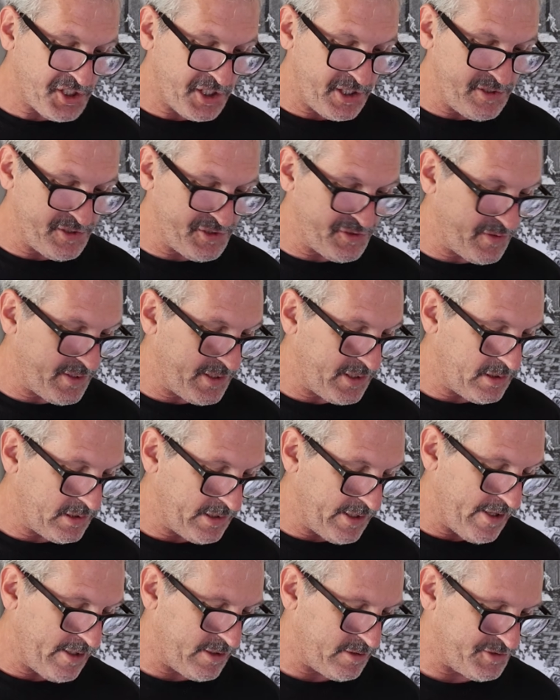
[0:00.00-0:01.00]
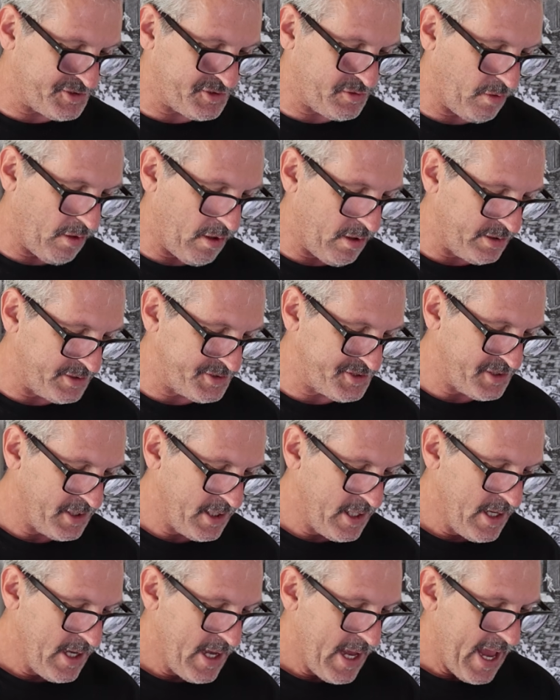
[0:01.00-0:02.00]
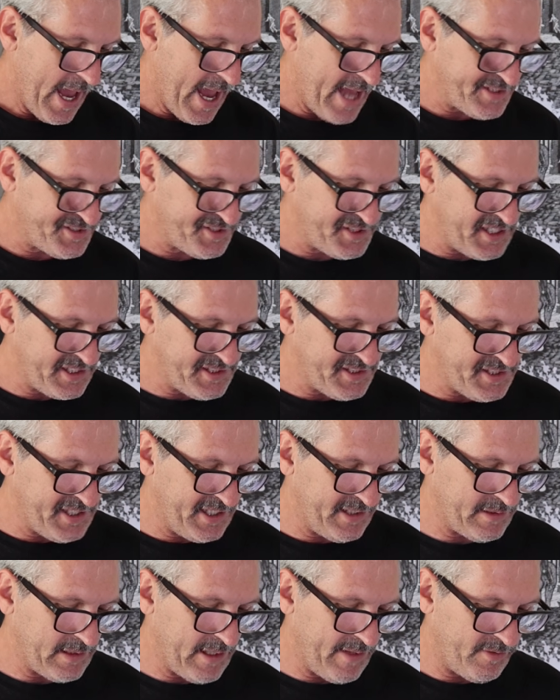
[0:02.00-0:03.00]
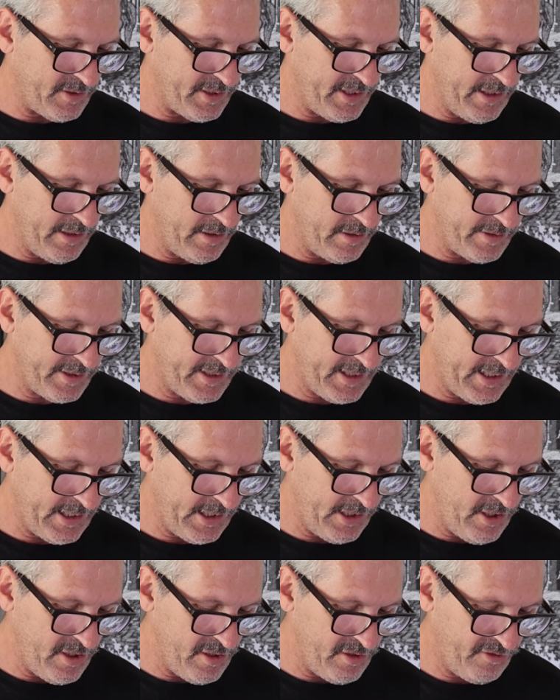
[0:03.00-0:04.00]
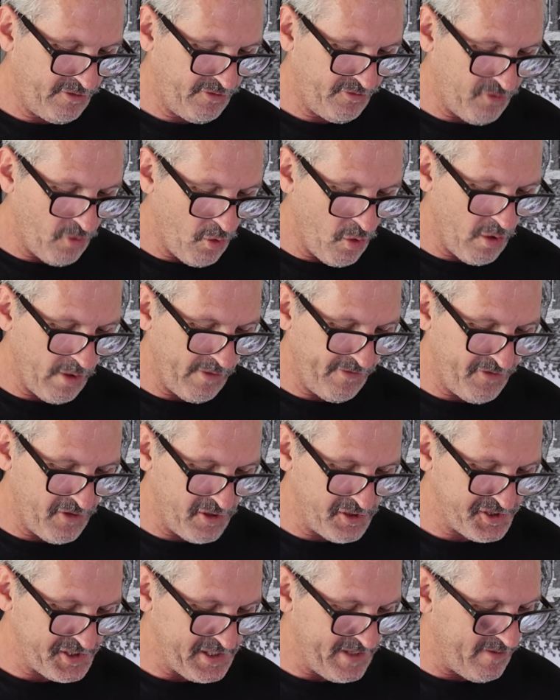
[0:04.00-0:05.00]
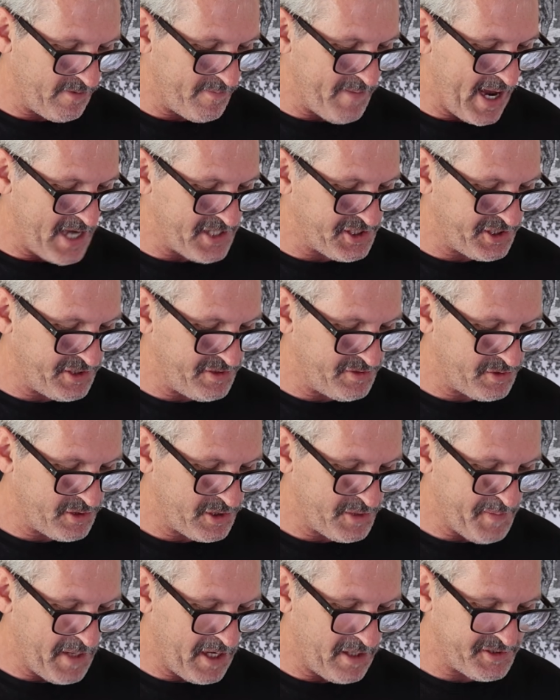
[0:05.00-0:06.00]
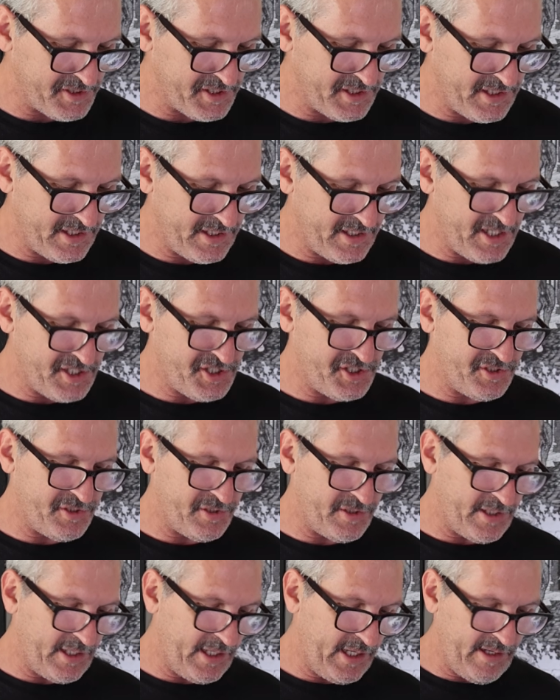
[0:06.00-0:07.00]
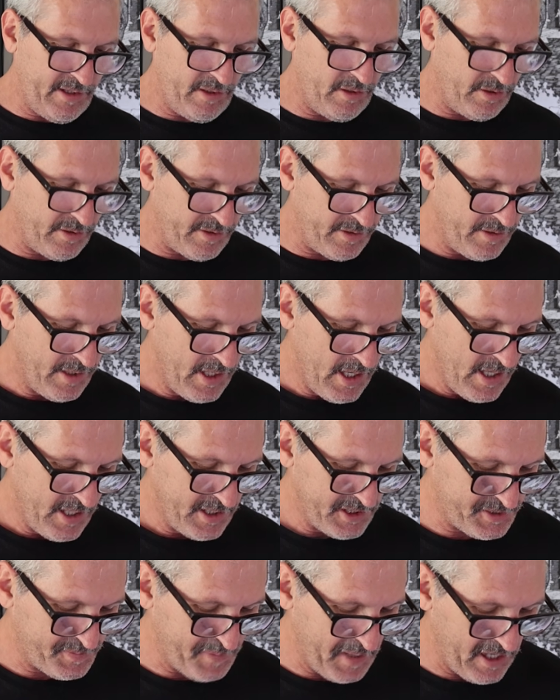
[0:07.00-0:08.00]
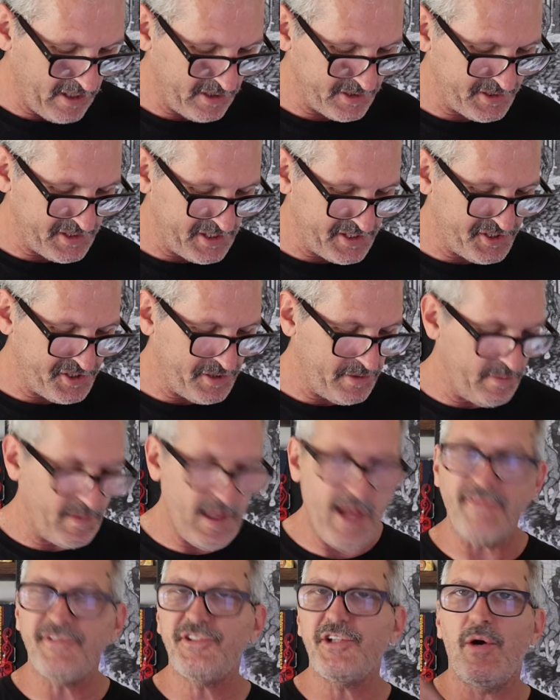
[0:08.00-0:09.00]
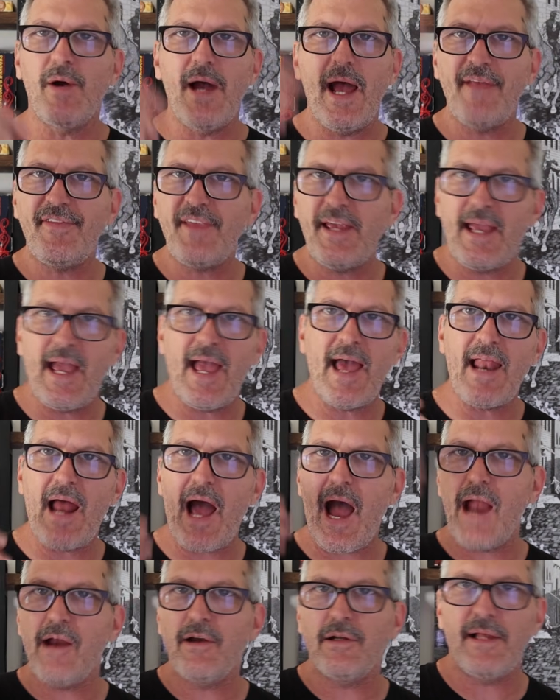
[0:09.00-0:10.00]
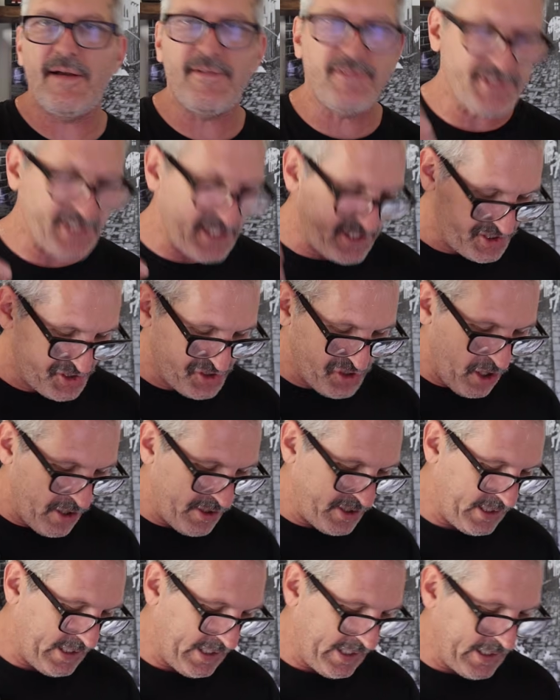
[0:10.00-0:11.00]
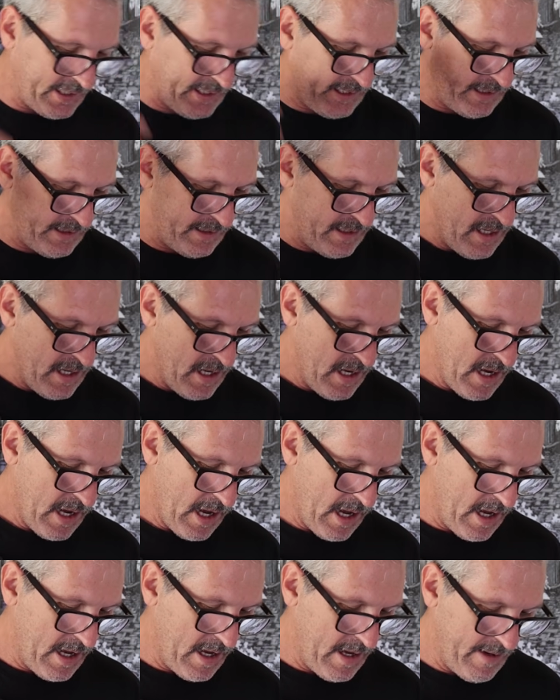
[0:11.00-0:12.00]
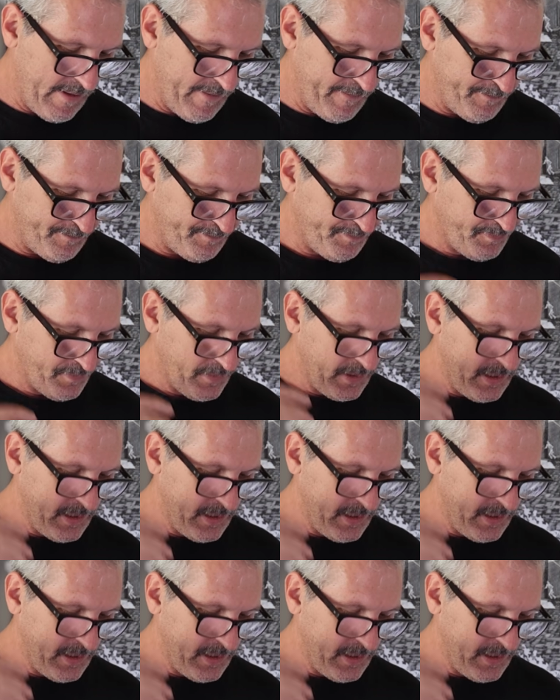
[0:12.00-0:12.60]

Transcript: user and clerical scrolls. At 16th level, the healer can use 4 first-level magic user spells in addition to the healer spells listed above. So I think at higher levels, they start getting, into